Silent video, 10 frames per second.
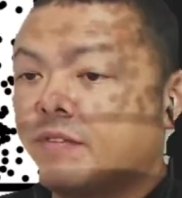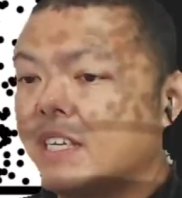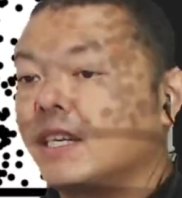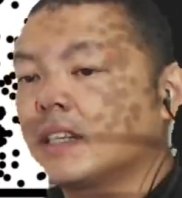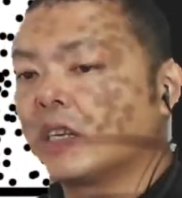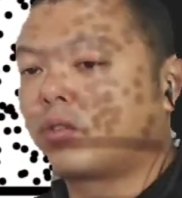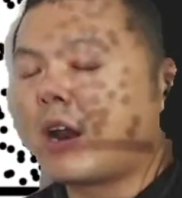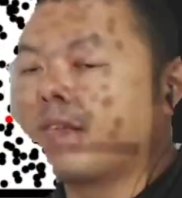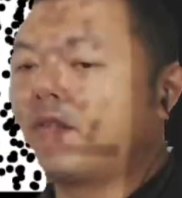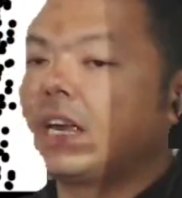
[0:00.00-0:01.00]
This is a
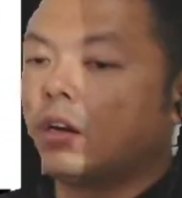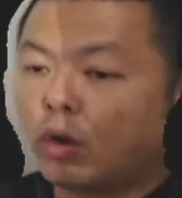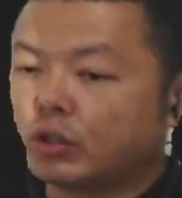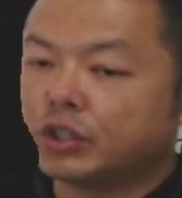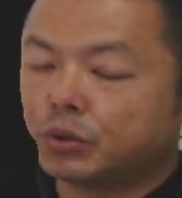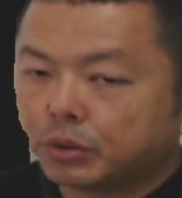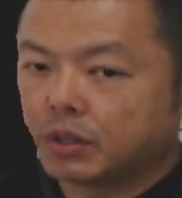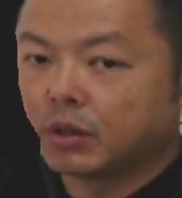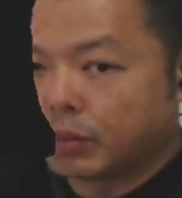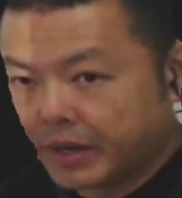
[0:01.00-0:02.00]
traveling
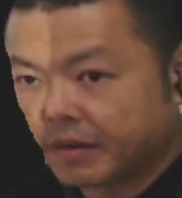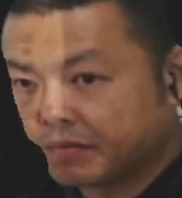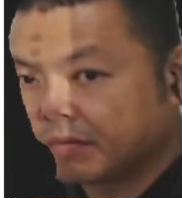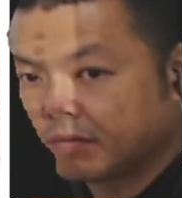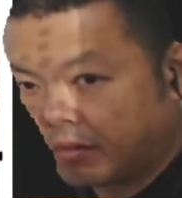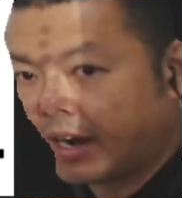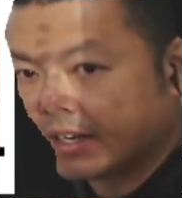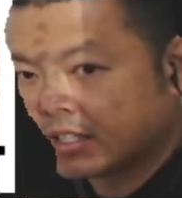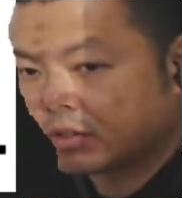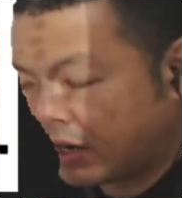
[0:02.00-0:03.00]
longitudinal wave, right?
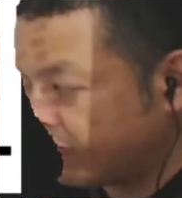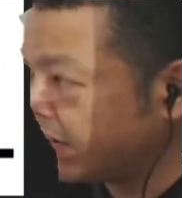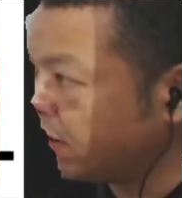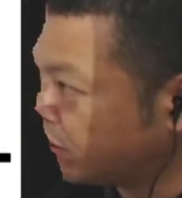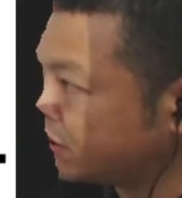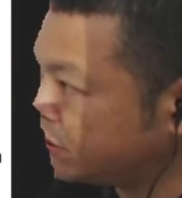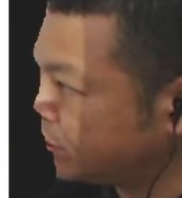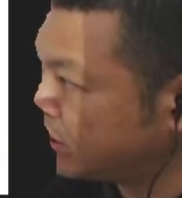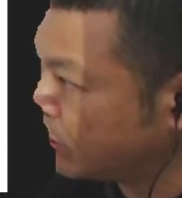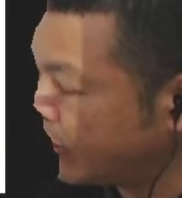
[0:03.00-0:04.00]
The traveling
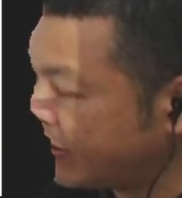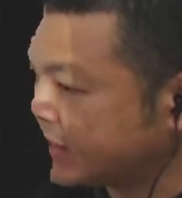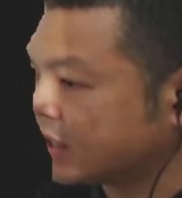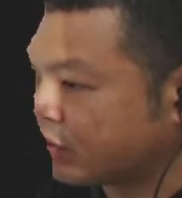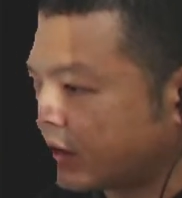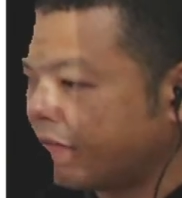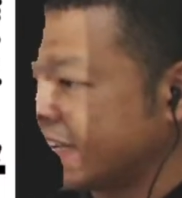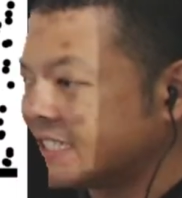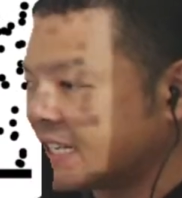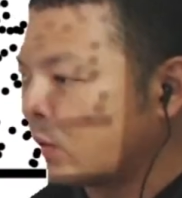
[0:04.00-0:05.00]
longitudinal wave is a traveling
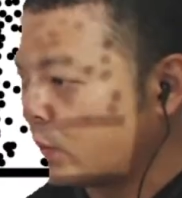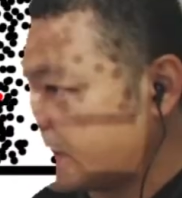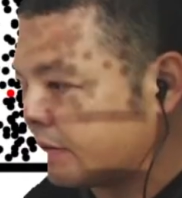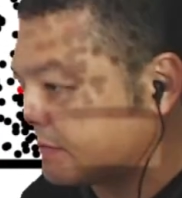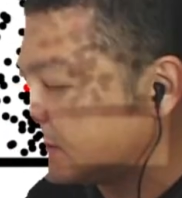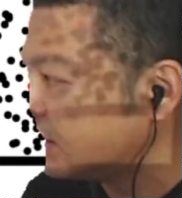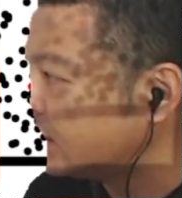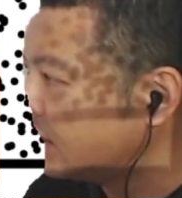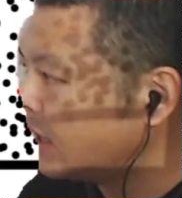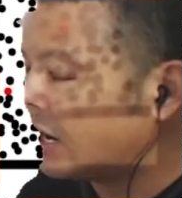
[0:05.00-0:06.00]
sound wave.
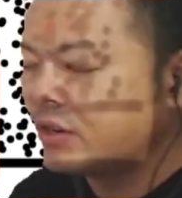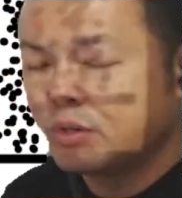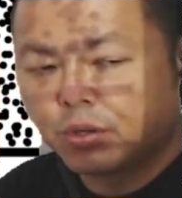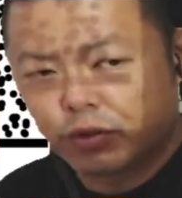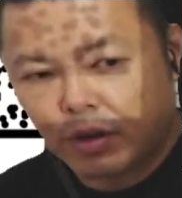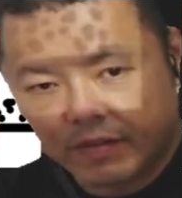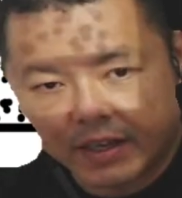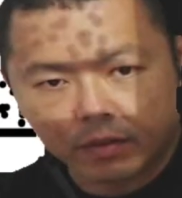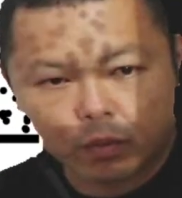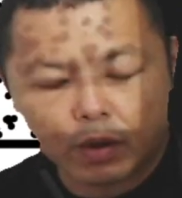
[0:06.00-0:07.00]
How do you know it's
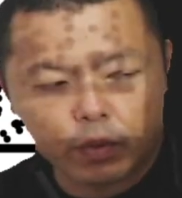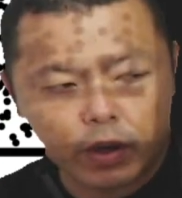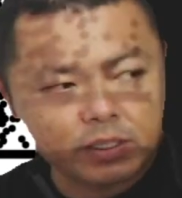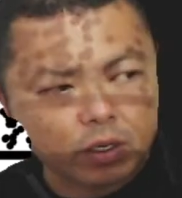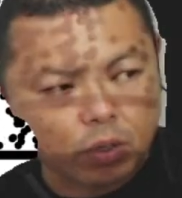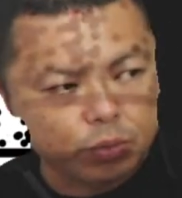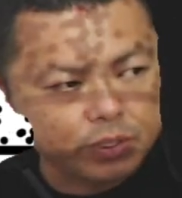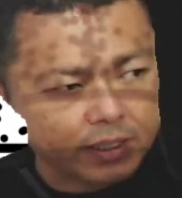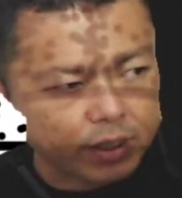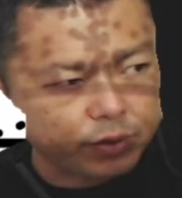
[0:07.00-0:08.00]
traveling? What's the clues
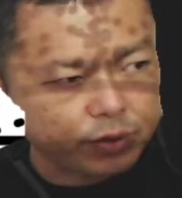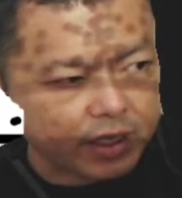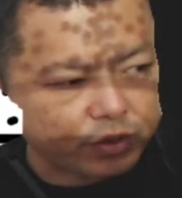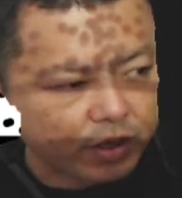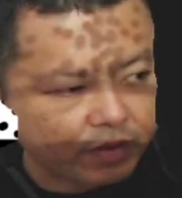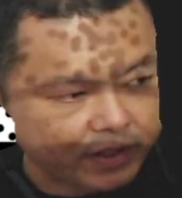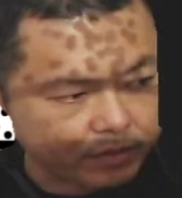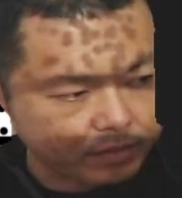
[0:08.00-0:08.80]
that tells you that it's traveling?